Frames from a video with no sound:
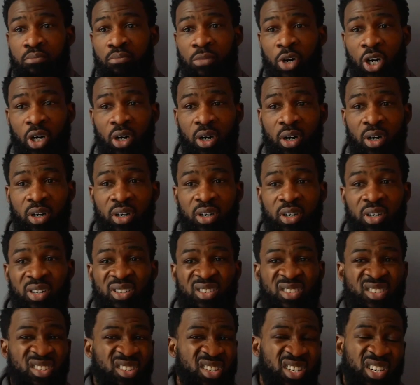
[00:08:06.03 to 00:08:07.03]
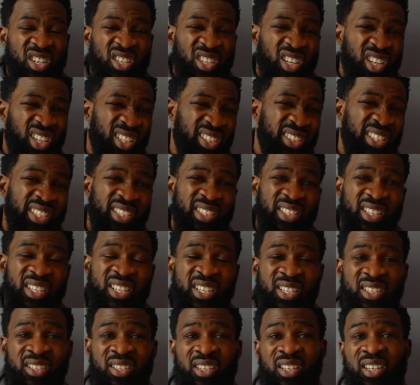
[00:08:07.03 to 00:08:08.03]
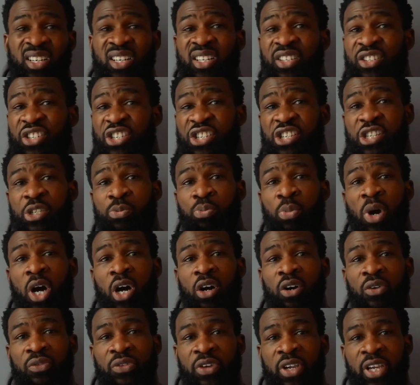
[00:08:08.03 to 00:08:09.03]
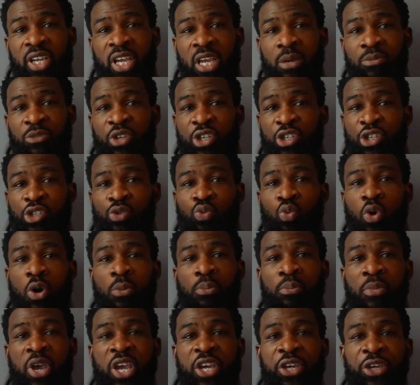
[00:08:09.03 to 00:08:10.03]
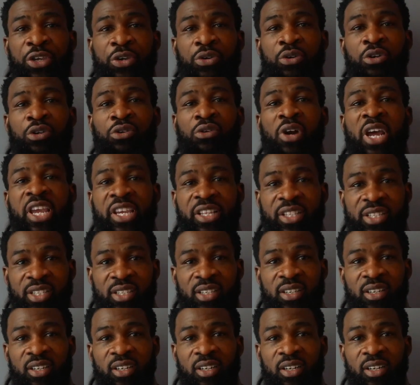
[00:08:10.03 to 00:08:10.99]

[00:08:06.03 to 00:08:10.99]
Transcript: But honestly, this is part of the game. This is what yeah. makes you great.